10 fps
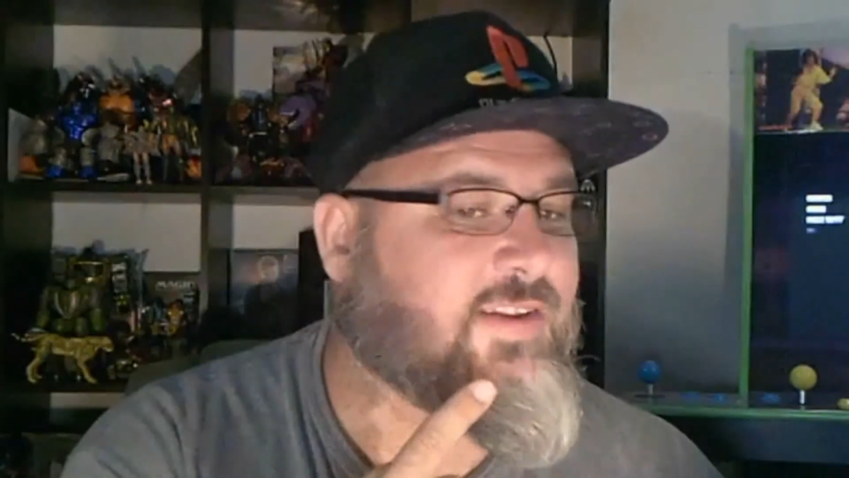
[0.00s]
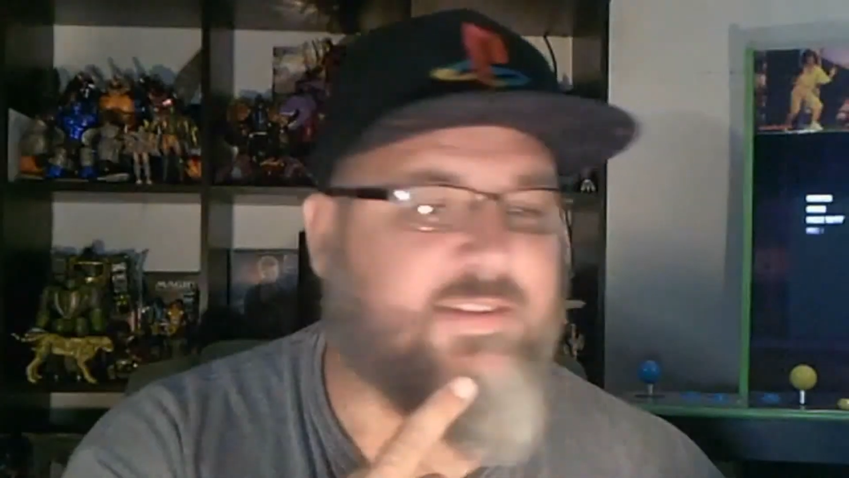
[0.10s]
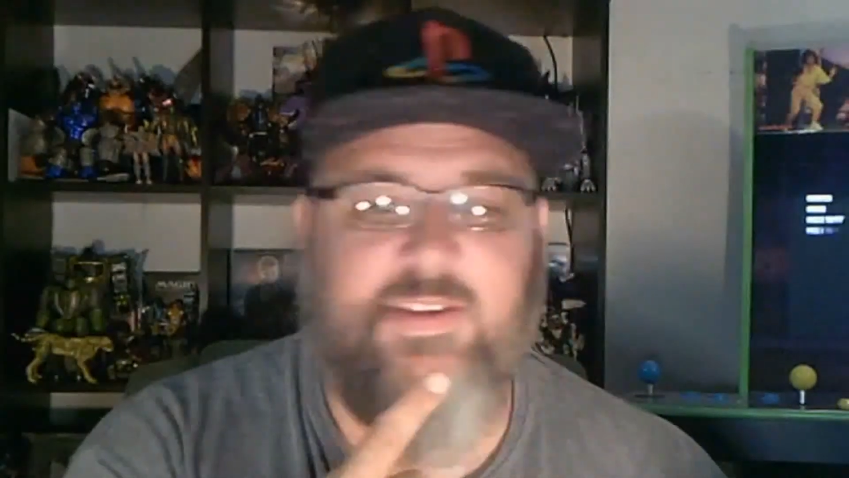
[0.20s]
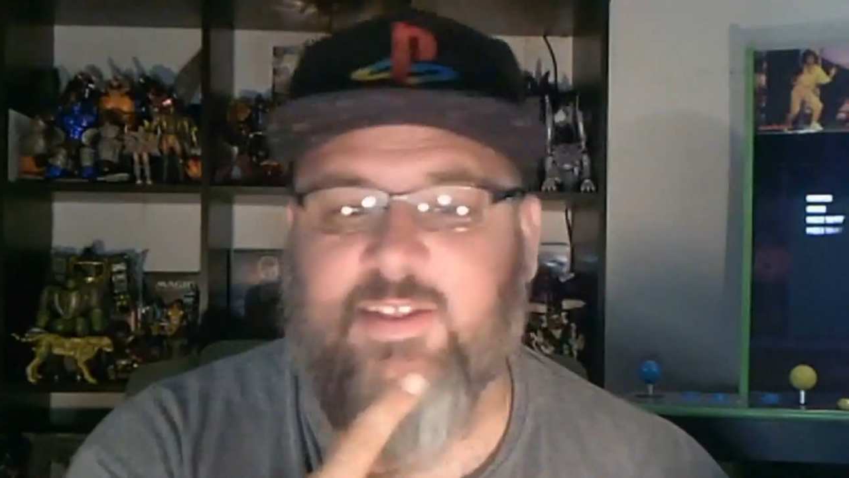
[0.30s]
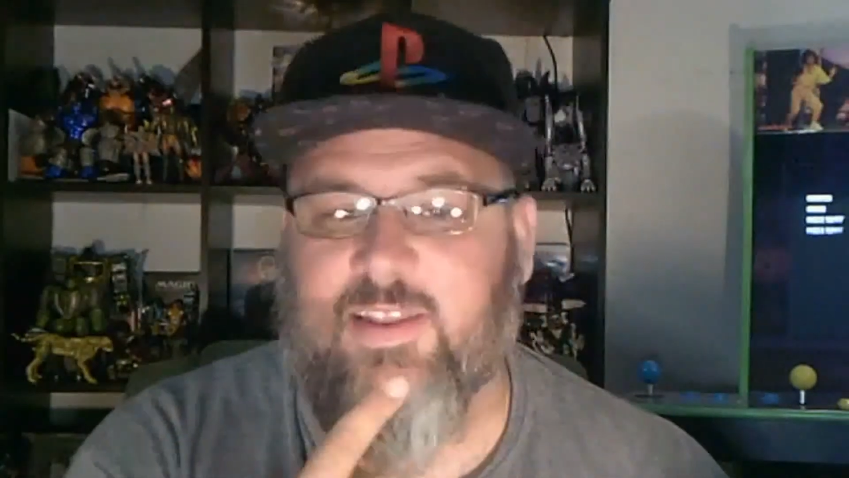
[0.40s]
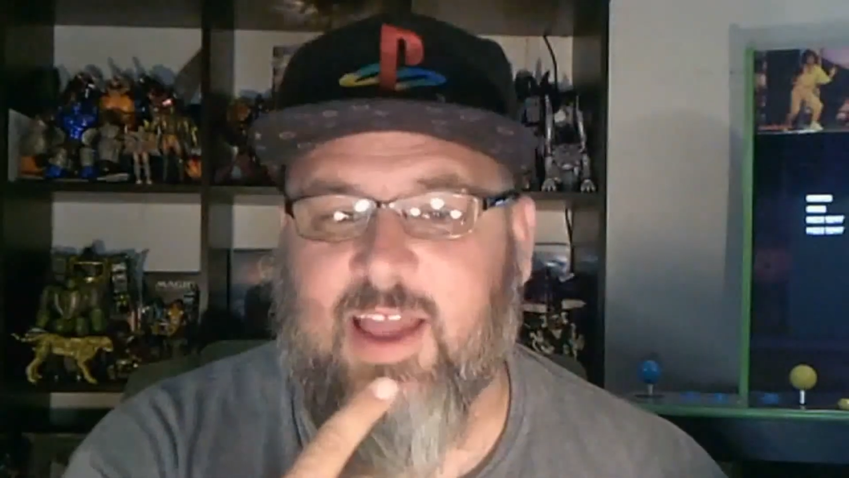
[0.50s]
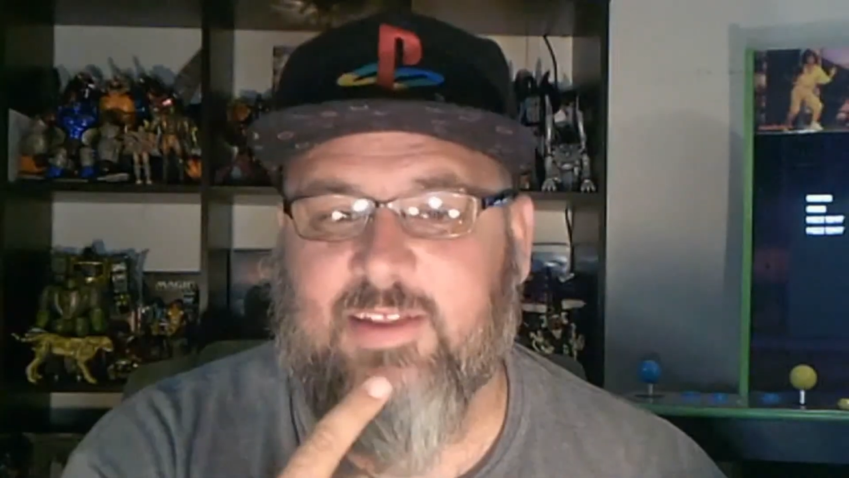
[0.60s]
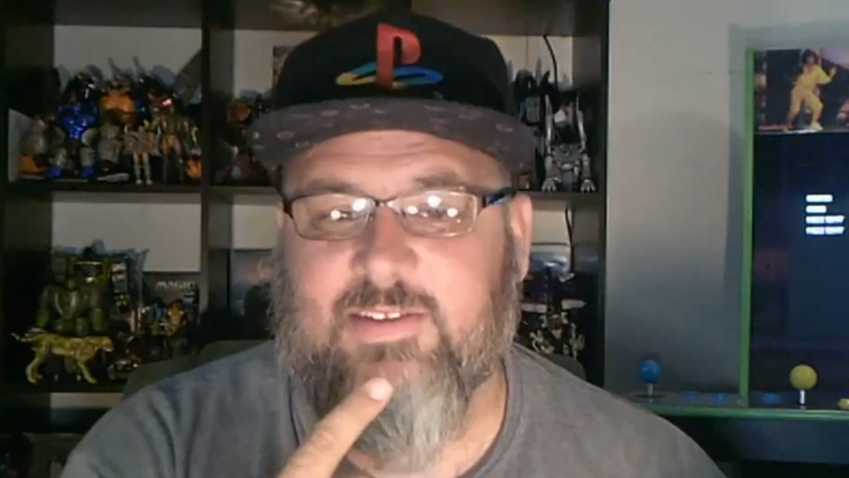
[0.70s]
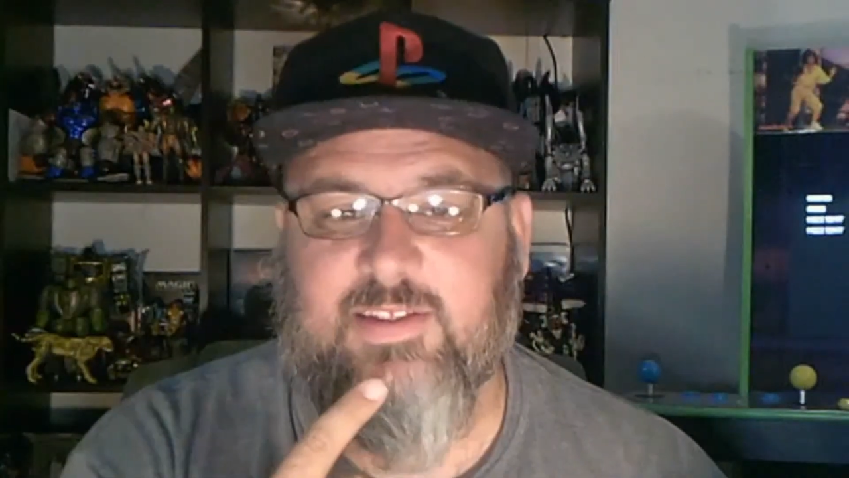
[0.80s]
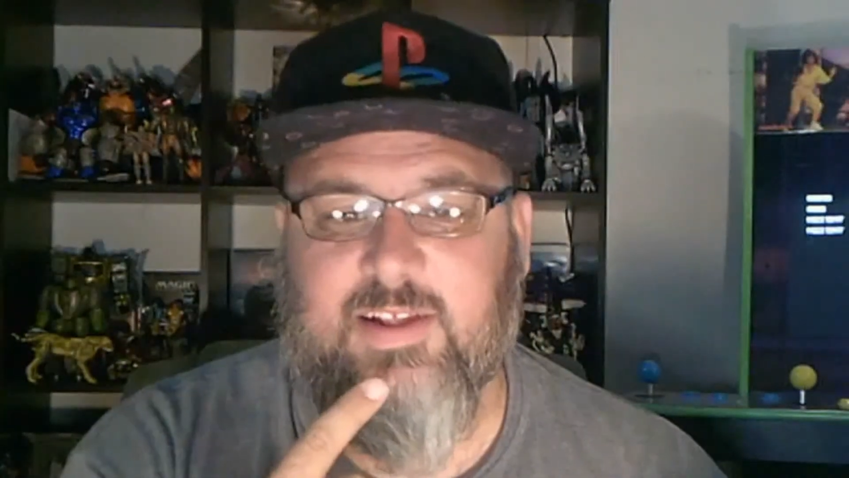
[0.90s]
seeing the lights
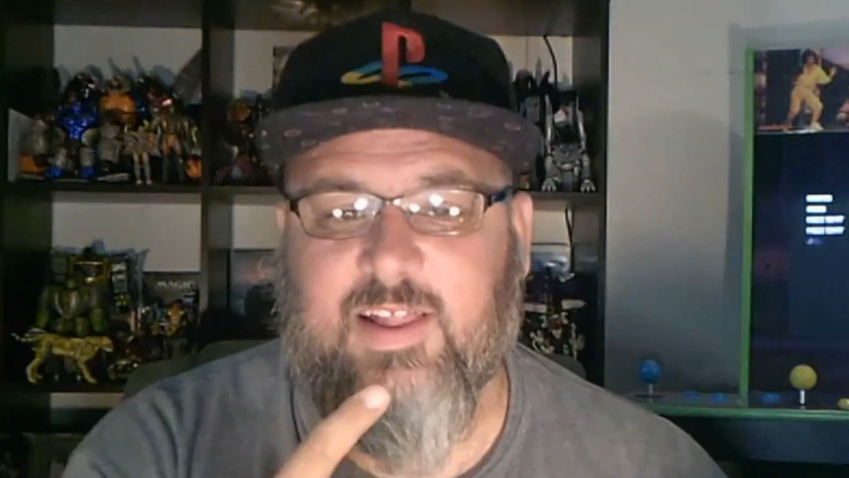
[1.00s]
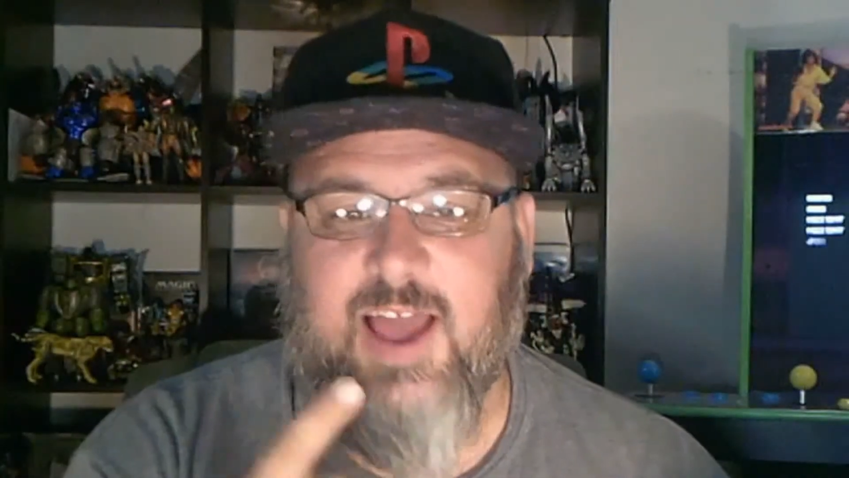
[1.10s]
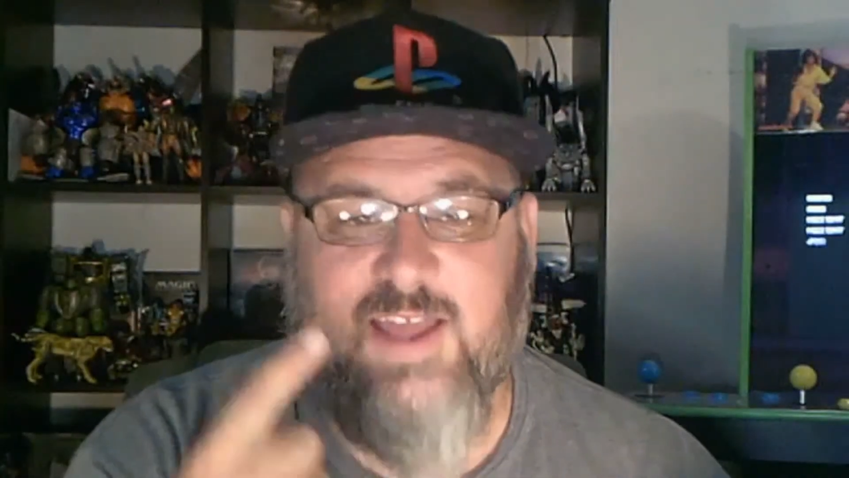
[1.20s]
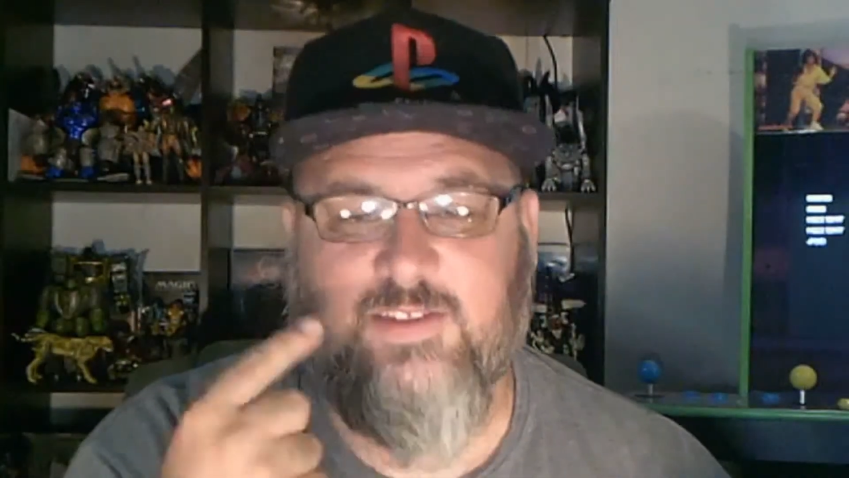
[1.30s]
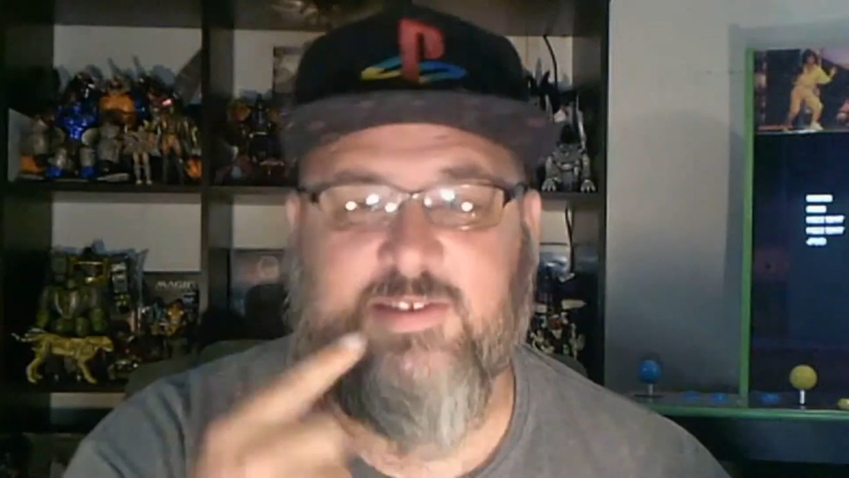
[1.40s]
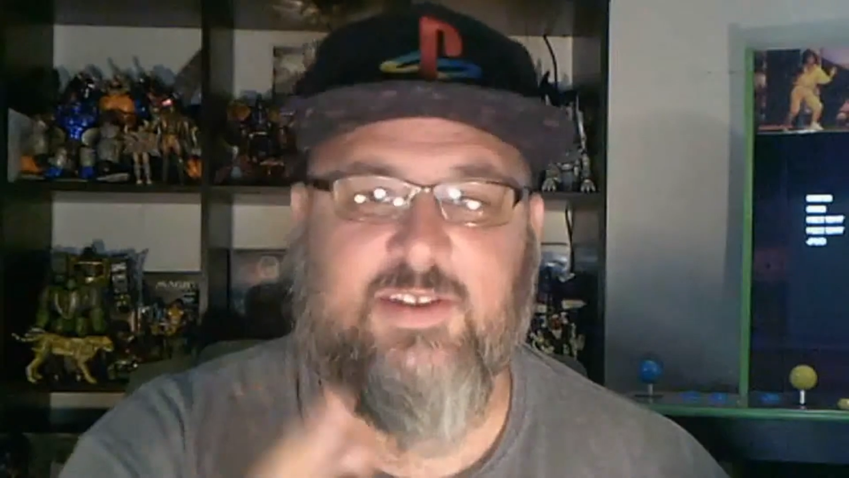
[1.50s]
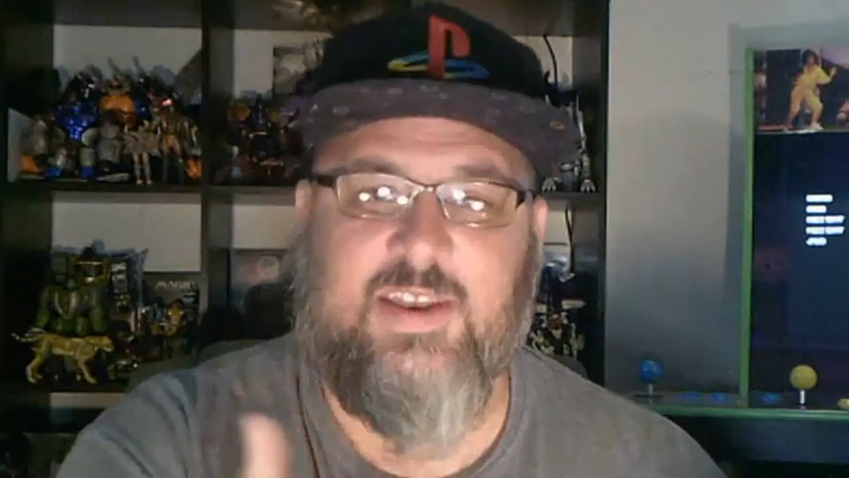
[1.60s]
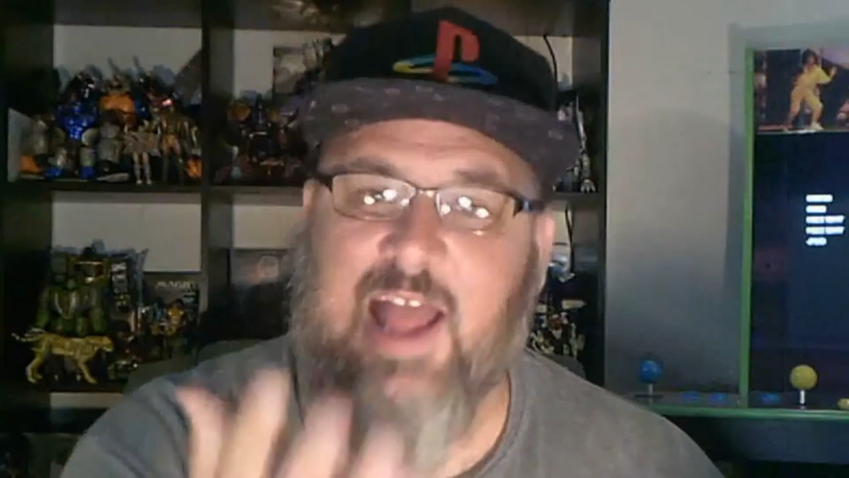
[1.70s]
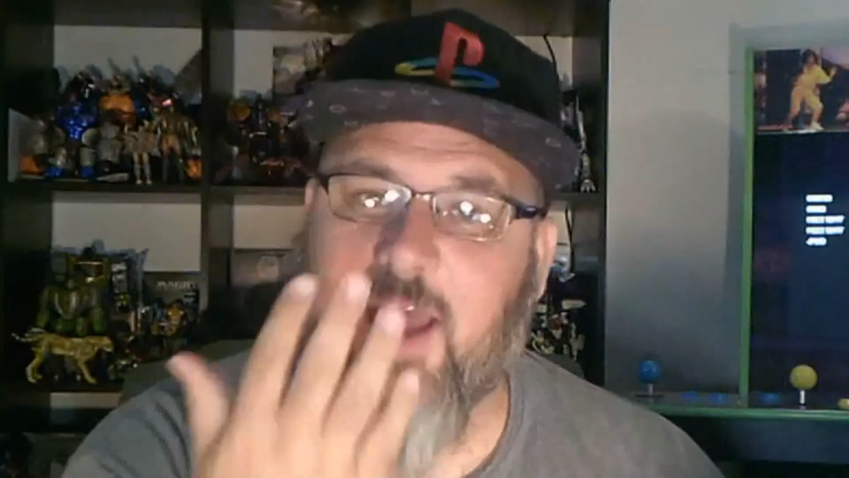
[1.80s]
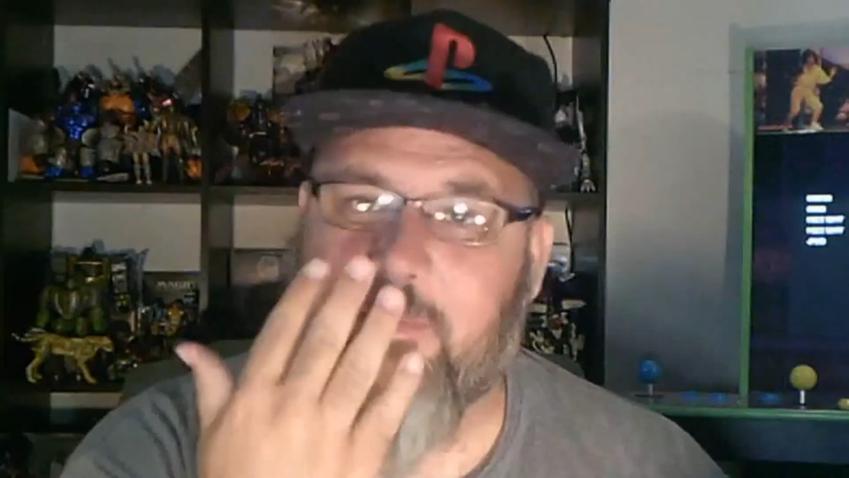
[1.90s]
in the glasses and not